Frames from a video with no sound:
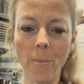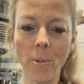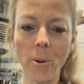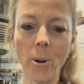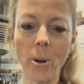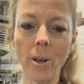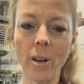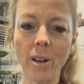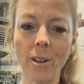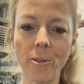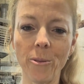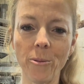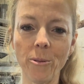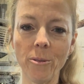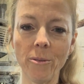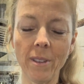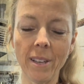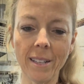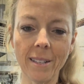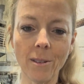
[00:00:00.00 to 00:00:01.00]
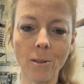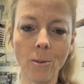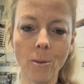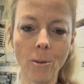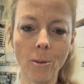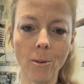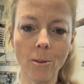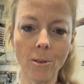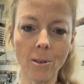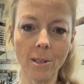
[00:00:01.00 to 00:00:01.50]
Put it through this
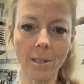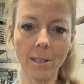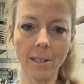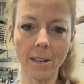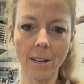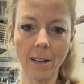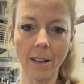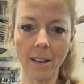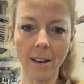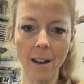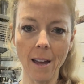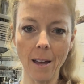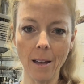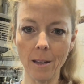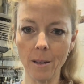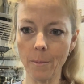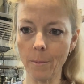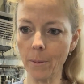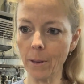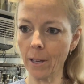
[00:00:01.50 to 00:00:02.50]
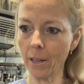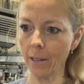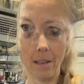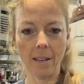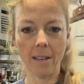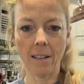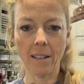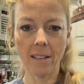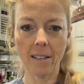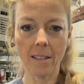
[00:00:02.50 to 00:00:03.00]
hole, snug it up.
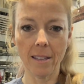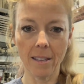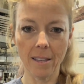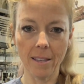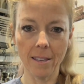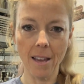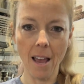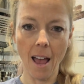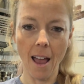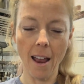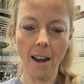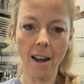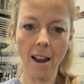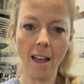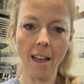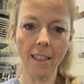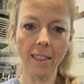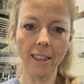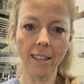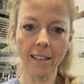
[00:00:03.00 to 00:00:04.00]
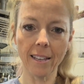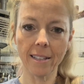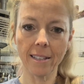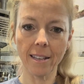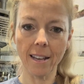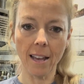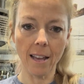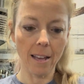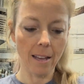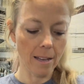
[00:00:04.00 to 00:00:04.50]
Tie a knot in this
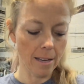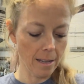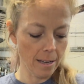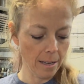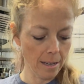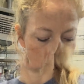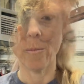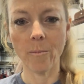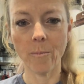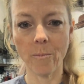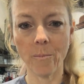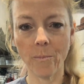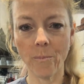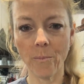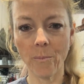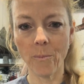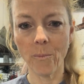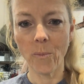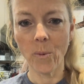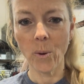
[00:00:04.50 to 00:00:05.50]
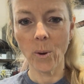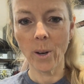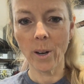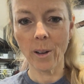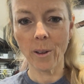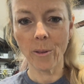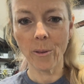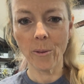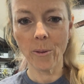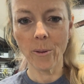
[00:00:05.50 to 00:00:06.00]
end. Put it
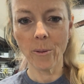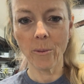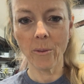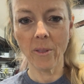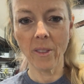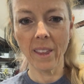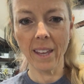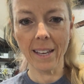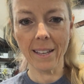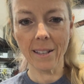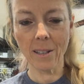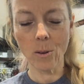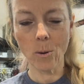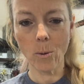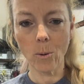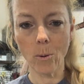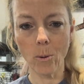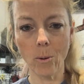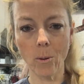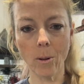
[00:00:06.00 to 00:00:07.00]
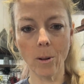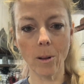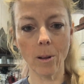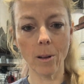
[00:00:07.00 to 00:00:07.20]
through this hole.